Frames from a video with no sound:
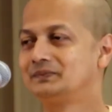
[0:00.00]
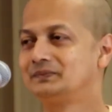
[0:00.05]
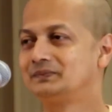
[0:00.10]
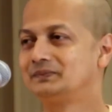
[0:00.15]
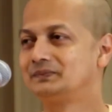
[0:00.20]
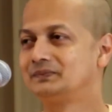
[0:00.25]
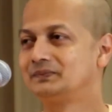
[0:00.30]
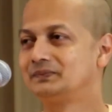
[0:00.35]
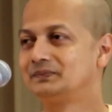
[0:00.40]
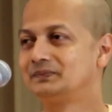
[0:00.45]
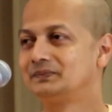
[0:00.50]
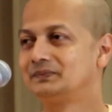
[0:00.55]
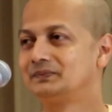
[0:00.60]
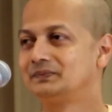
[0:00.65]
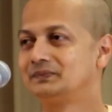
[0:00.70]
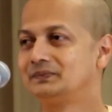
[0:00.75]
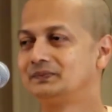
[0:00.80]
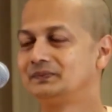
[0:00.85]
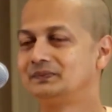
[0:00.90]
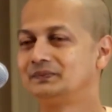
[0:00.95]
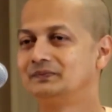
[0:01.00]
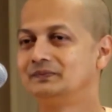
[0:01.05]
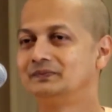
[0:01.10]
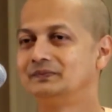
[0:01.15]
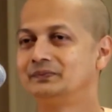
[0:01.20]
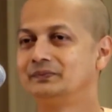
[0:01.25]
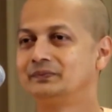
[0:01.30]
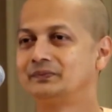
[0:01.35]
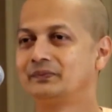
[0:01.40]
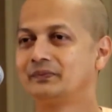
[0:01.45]

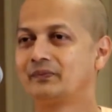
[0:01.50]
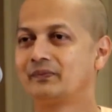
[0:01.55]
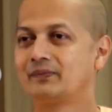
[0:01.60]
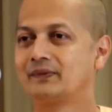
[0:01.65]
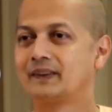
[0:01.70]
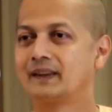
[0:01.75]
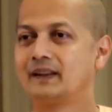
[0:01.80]
[no speech]